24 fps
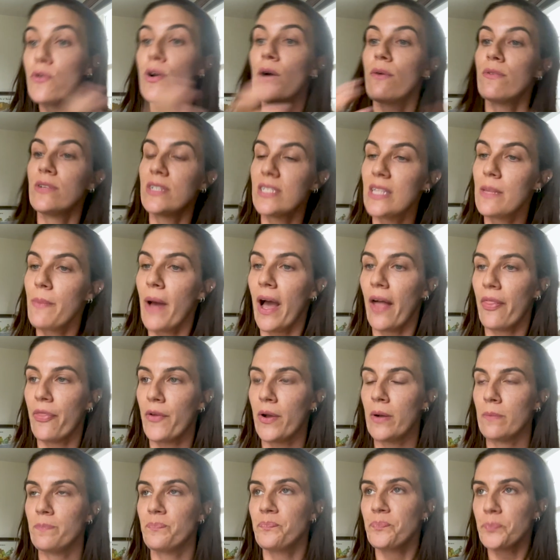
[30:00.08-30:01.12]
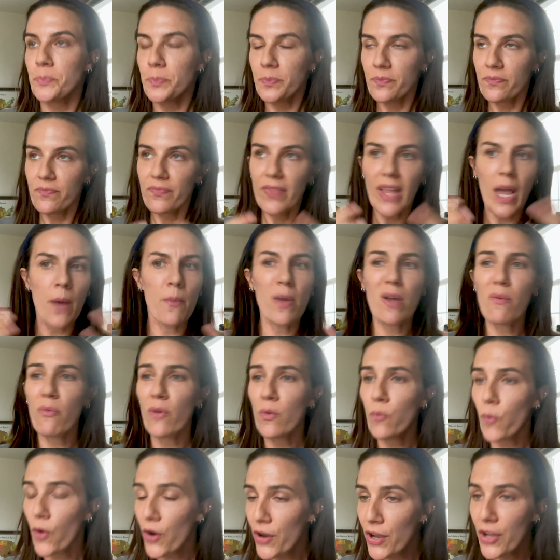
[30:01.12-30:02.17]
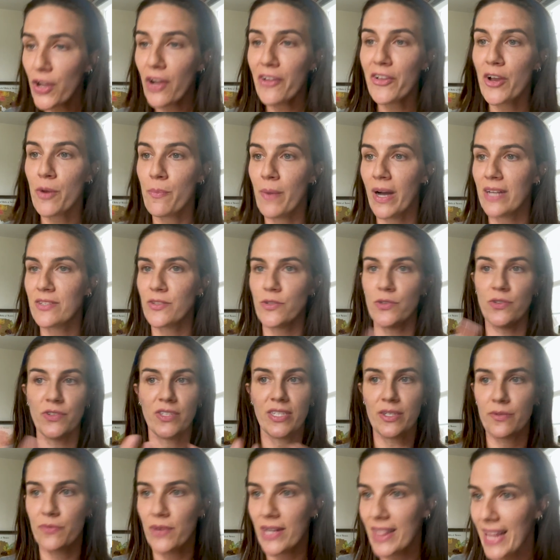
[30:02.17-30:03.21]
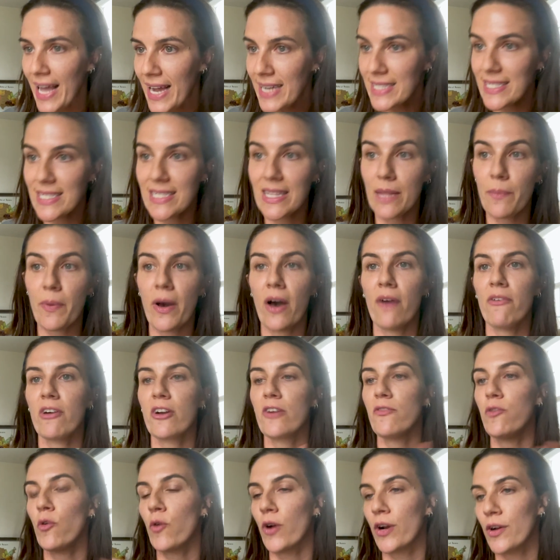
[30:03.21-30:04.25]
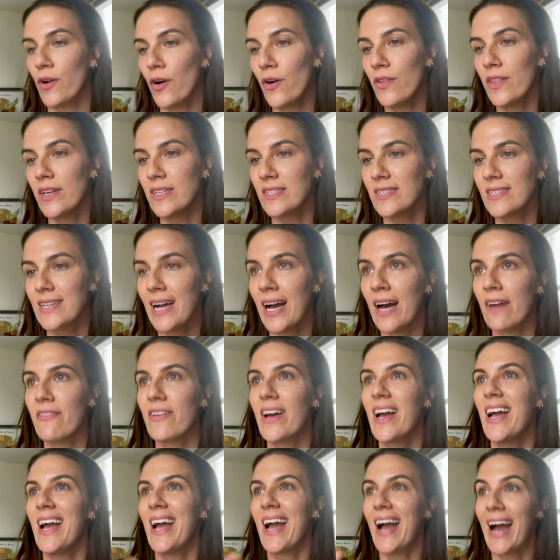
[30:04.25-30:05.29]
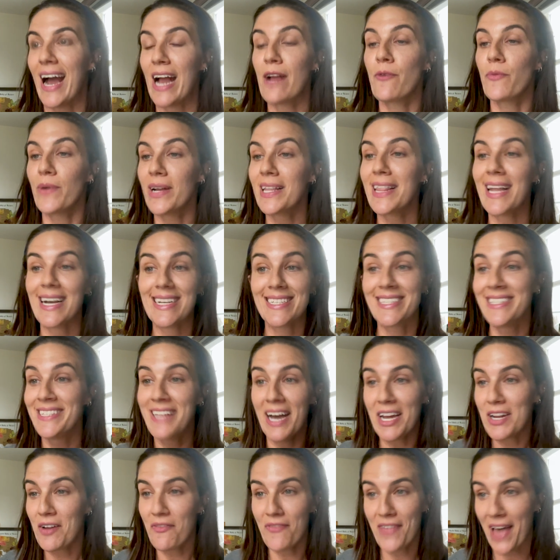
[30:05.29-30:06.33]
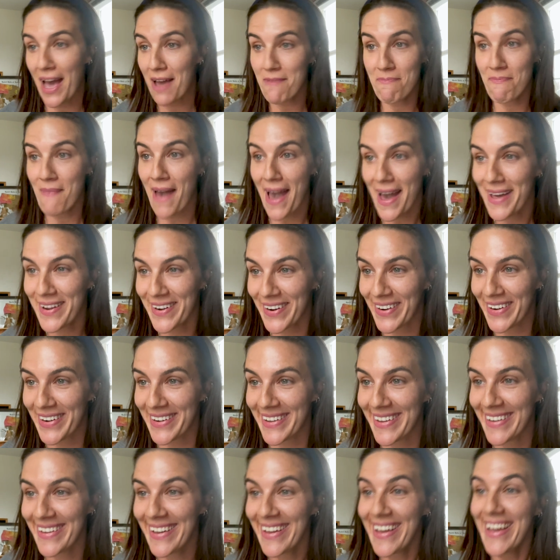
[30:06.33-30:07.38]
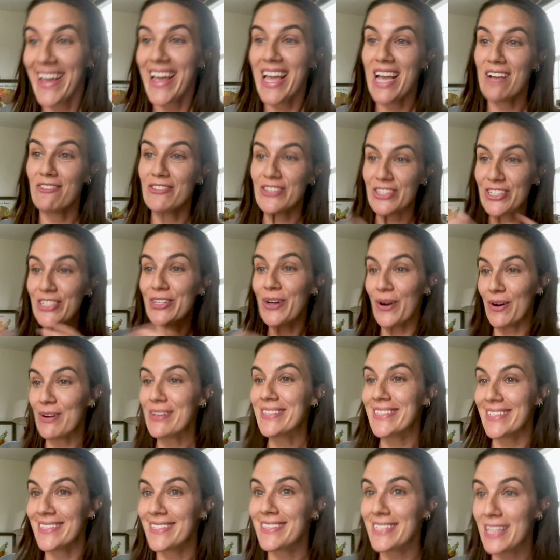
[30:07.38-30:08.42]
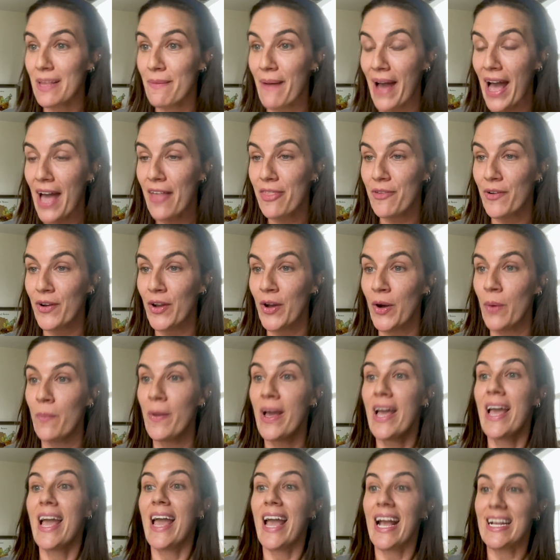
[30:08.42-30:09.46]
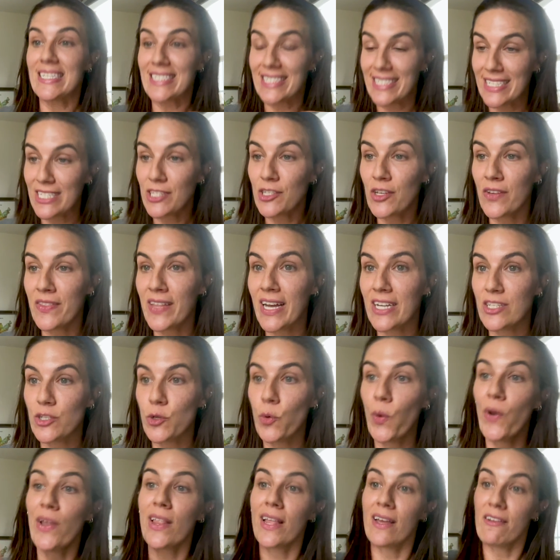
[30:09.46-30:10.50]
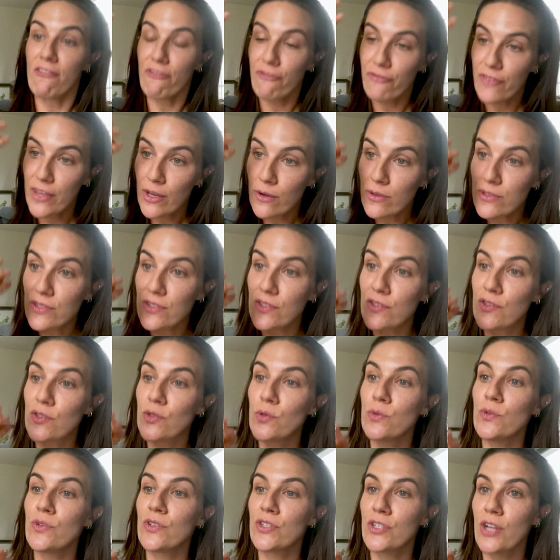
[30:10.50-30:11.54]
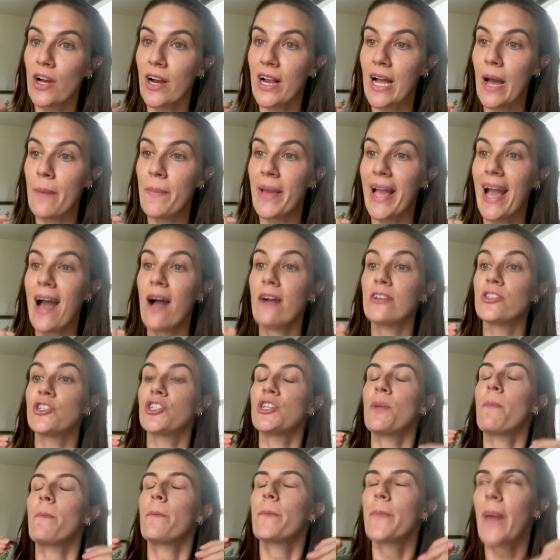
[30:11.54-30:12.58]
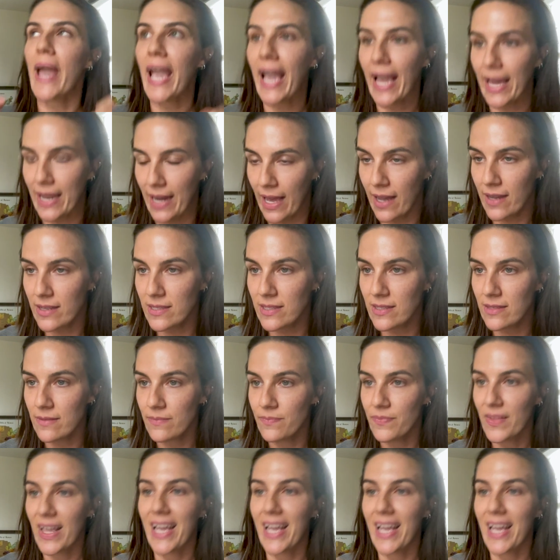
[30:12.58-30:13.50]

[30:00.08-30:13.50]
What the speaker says: you go into the bathroom and we were working on your muscles and relaxing the pelvic floor and all this stuff, I realized none of that mattered. If she goes into the bathroom, sits on that toilet, feels the stool start coming out, and she panics.